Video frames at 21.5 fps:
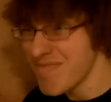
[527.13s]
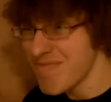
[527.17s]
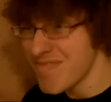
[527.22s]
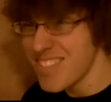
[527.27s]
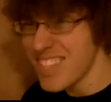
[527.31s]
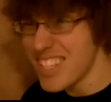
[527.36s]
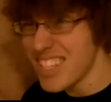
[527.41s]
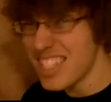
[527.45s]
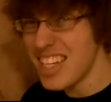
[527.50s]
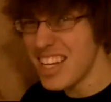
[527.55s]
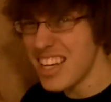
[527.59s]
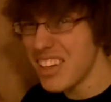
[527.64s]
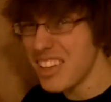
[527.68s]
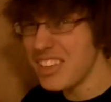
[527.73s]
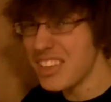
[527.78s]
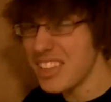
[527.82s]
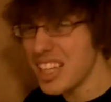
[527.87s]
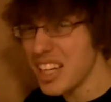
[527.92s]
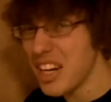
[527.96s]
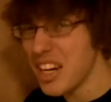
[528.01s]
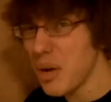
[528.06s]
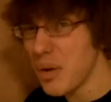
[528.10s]
still,
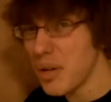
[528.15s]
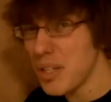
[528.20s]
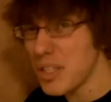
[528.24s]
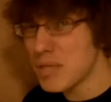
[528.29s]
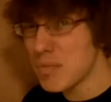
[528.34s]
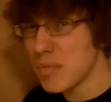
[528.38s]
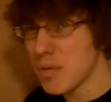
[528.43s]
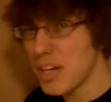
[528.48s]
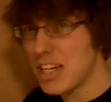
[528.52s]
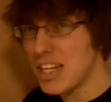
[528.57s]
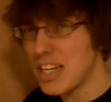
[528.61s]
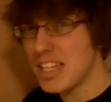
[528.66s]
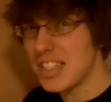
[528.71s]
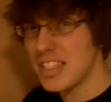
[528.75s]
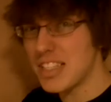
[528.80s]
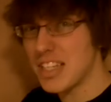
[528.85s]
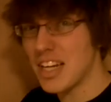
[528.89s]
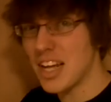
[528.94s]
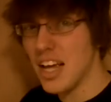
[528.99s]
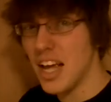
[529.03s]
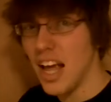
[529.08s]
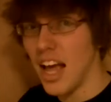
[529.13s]
it's pretty
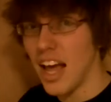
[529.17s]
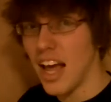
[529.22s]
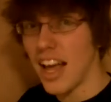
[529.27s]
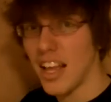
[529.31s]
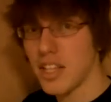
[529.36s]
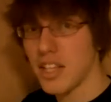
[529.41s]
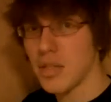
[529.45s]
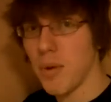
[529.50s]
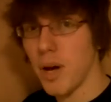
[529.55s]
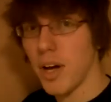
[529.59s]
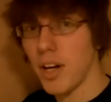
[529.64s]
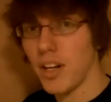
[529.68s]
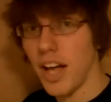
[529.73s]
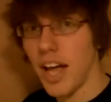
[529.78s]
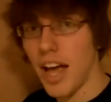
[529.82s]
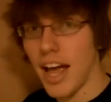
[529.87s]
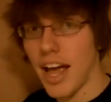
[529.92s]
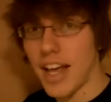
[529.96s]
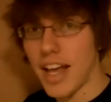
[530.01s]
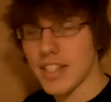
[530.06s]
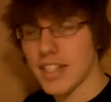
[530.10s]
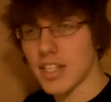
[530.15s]
decent, as well
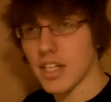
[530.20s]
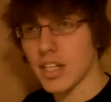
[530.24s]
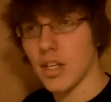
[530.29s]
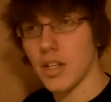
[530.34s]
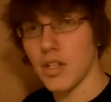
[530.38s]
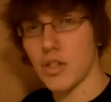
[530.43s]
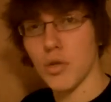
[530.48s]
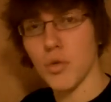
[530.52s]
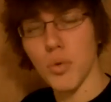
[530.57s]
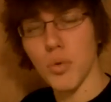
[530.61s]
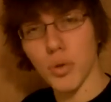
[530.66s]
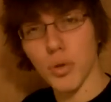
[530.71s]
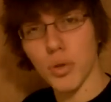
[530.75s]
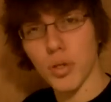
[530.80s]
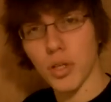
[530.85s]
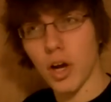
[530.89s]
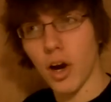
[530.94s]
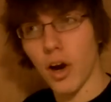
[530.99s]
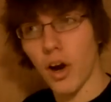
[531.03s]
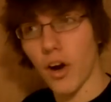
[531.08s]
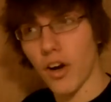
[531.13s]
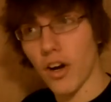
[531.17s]
as Dual
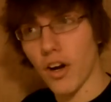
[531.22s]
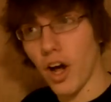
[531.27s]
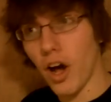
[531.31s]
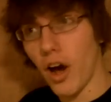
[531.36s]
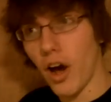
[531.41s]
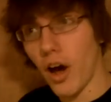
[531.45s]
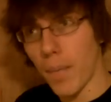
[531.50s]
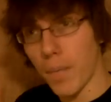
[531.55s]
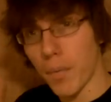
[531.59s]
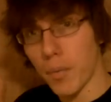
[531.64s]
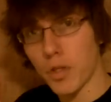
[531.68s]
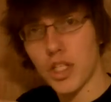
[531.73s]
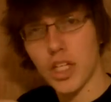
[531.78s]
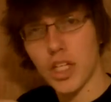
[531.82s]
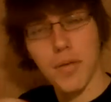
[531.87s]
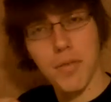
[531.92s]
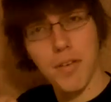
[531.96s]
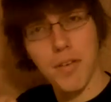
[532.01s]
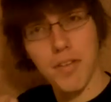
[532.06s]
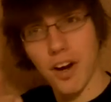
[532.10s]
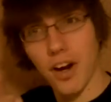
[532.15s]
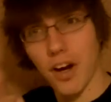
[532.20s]
Guard Up, which can
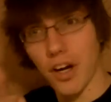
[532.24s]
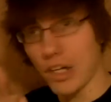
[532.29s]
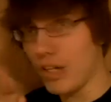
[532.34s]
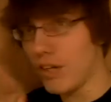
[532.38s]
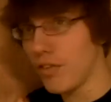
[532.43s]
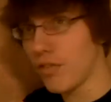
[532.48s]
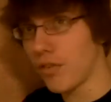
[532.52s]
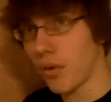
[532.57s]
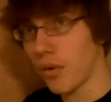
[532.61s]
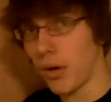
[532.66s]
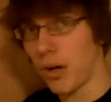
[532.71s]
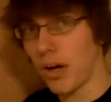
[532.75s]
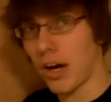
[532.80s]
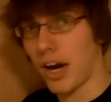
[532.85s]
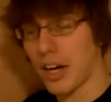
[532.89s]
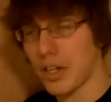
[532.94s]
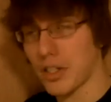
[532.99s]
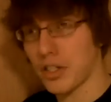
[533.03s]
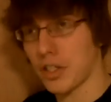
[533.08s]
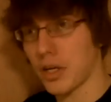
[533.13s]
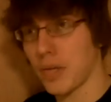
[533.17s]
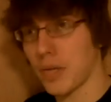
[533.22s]
be very good for her,
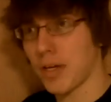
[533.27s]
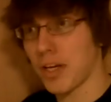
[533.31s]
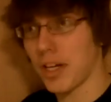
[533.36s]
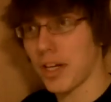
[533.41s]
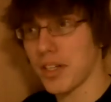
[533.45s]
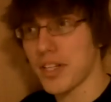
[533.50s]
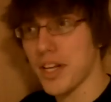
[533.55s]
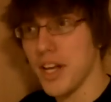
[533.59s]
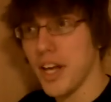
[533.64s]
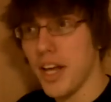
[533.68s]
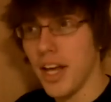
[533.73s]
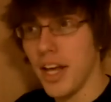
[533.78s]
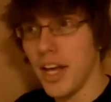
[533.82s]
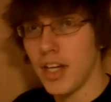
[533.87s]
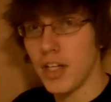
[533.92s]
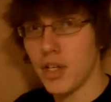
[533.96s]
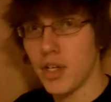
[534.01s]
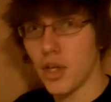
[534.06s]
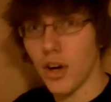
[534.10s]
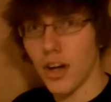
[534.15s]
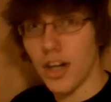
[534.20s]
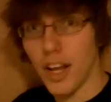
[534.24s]
actually, because
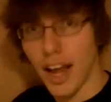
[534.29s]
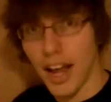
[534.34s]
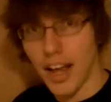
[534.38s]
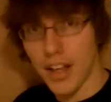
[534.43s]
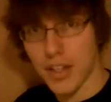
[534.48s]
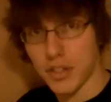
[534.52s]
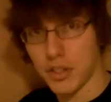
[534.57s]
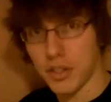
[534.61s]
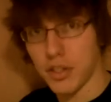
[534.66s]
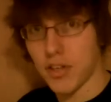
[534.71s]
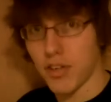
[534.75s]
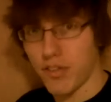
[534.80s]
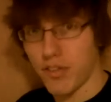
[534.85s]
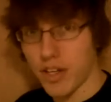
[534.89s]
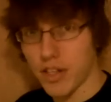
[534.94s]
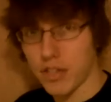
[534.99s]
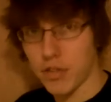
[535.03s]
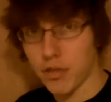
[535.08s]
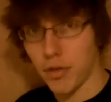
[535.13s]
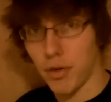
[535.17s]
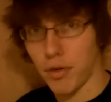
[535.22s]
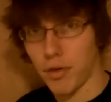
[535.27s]
she already has good
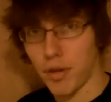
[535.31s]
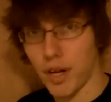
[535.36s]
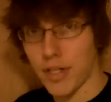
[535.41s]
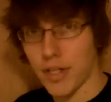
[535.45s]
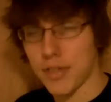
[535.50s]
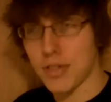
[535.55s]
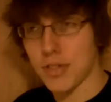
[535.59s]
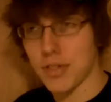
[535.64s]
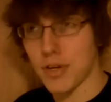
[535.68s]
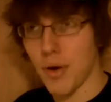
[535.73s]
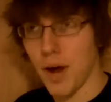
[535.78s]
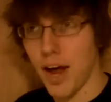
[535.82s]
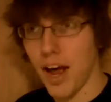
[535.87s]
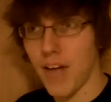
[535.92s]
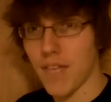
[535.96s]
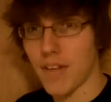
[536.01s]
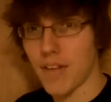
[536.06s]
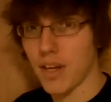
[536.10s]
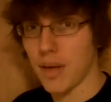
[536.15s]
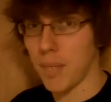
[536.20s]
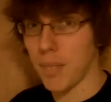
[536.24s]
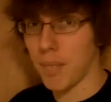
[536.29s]
defense growth rates, so
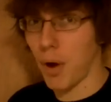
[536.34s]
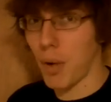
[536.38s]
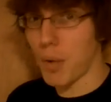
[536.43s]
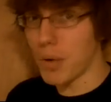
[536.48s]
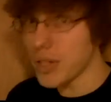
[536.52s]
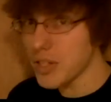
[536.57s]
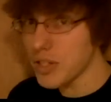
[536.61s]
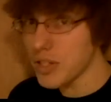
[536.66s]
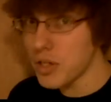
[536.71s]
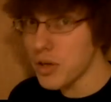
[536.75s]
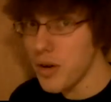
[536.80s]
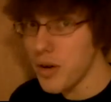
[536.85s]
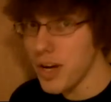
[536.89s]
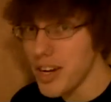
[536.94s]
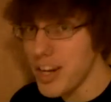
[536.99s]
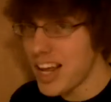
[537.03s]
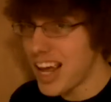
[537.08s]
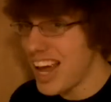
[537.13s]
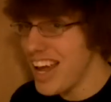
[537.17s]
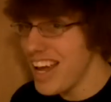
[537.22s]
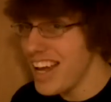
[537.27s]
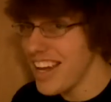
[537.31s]
having a bonus to it,
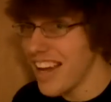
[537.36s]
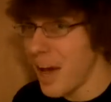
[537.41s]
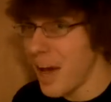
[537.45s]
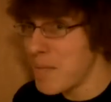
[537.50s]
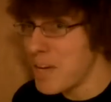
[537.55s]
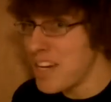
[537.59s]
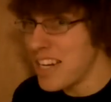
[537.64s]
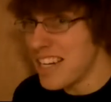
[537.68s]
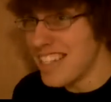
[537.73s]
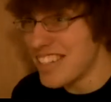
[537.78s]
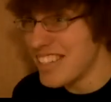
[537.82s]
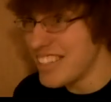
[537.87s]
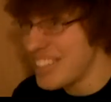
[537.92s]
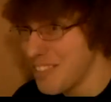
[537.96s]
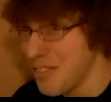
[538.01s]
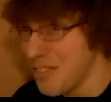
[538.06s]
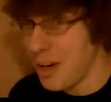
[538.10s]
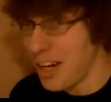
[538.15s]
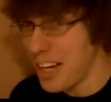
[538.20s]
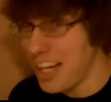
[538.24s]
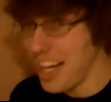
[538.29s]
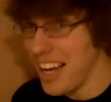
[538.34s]
hey, I mean,
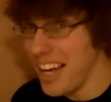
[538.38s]
why